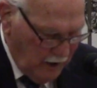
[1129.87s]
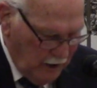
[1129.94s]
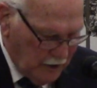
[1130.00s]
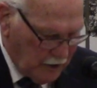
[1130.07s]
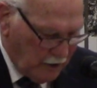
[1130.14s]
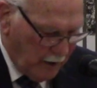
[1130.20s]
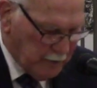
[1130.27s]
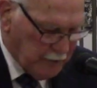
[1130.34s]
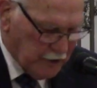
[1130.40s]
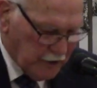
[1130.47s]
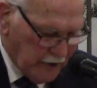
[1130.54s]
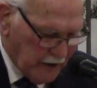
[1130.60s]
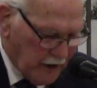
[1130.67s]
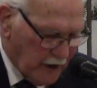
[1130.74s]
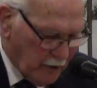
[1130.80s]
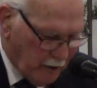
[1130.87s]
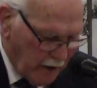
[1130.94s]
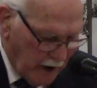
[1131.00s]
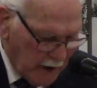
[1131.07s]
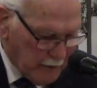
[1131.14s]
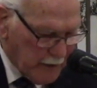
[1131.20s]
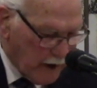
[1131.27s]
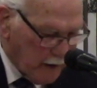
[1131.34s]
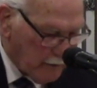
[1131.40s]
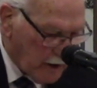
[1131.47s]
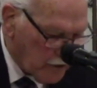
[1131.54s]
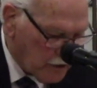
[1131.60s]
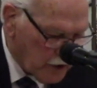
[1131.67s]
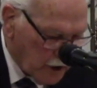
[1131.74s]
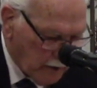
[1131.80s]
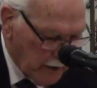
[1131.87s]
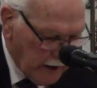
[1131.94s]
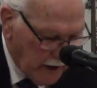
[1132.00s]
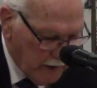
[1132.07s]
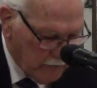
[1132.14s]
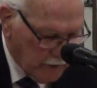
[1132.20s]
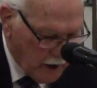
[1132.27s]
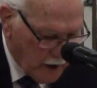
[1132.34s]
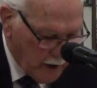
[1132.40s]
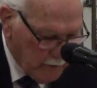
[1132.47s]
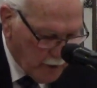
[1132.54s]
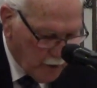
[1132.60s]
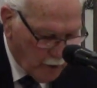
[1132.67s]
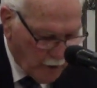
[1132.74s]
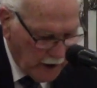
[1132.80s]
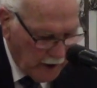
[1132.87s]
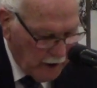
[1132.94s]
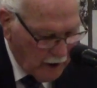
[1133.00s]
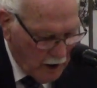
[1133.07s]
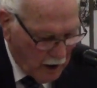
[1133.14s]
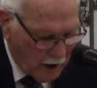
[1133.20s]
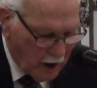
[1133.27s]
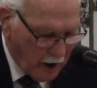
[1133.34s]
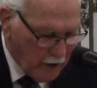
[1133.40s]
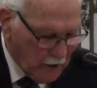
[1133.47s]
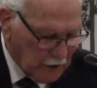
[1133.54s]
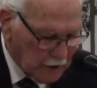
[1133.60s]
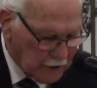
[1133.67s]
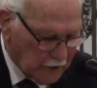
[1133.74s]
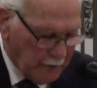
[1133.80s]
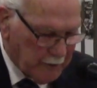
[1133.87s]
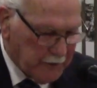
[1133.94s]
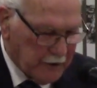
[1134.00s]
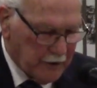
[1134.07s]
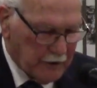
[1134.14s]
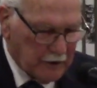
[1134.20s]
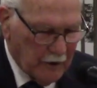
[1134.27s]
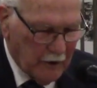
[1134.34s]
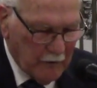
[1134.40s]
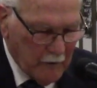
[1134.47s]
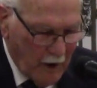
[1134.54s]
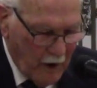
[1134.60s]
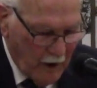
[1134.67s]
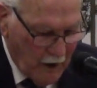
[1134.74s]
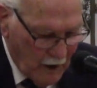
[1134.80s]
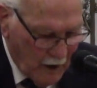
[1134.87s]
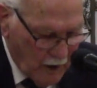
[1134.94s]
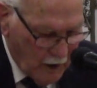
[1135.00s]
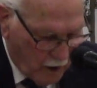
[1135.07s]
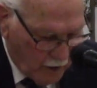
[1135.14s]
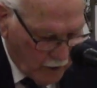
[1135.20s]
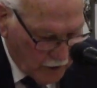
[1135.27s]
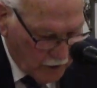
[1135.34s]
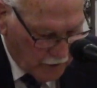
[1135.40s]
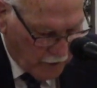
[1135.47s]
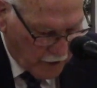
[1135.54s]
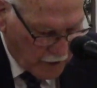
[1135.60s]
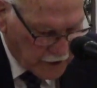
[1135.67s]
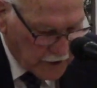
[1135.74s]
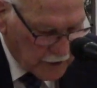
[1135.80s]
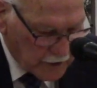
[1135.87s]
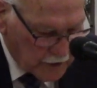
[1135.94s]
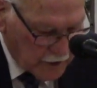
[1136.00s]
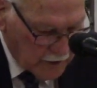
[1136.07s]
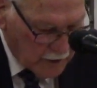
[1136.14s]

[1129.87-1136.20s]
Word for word: scriptures there to read, but I'm not sure we have time to read all of those scriptures, all those verses.